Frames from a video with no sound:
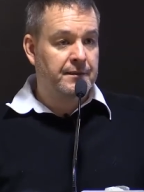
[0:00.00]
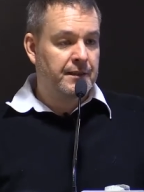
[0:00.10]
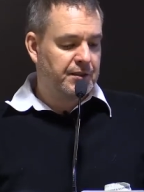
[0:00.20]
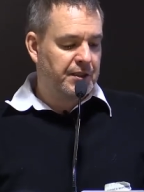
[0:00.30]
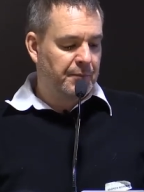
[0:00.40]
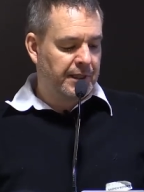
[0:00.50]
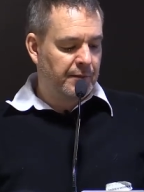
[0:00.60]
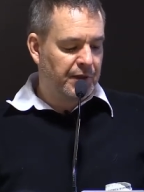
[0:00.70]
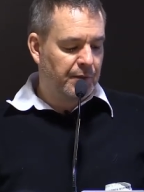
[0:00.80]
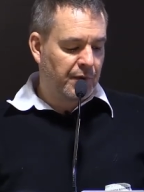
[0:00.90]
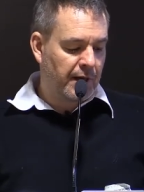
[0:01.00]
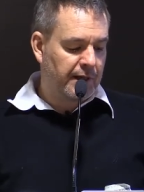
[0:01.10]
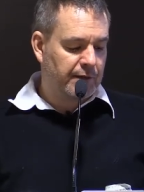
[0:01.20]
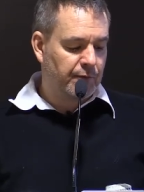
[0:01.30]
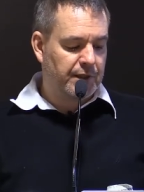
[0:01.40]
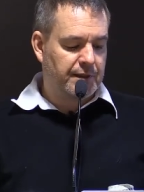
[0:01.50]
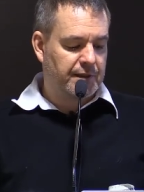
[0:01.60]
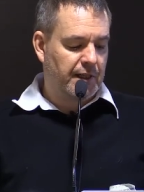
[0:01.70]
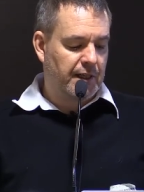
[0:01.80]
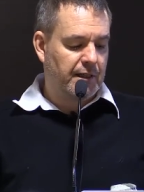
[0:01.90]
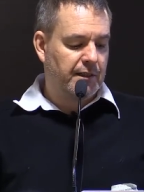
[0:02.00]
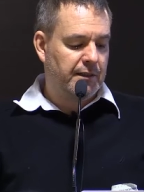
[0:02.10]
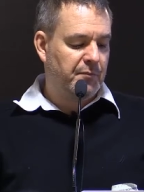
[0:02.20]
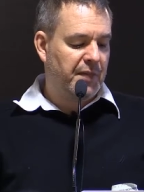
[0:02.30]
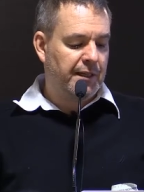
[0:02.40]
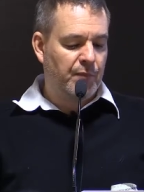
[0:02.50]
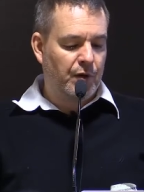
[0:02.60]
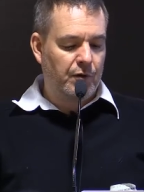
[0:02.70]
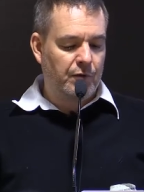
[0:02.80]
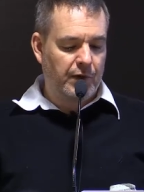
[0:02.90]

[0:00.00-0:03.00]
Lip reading: The GPW product was in beta mode.